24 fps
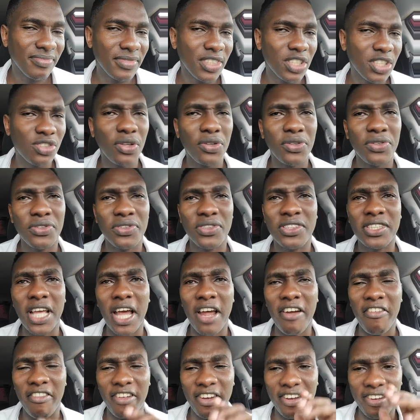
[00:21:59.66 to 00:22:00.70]
So,
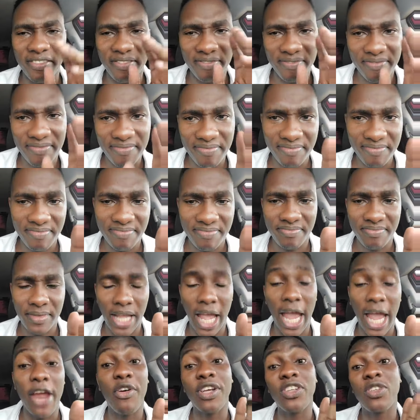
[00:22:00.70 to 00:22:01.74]
Zari,
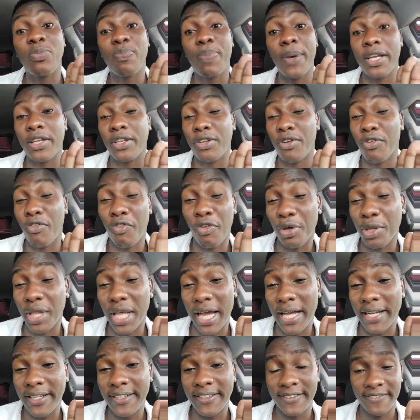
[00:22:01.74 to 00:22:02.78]
I respect you for
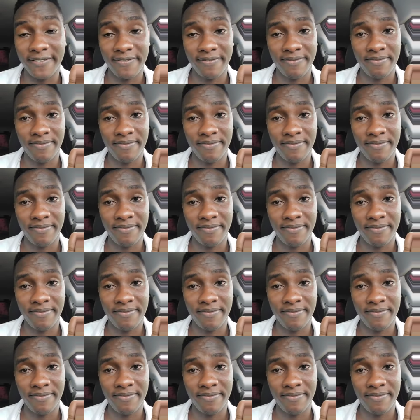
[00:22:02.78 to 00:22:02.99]
that.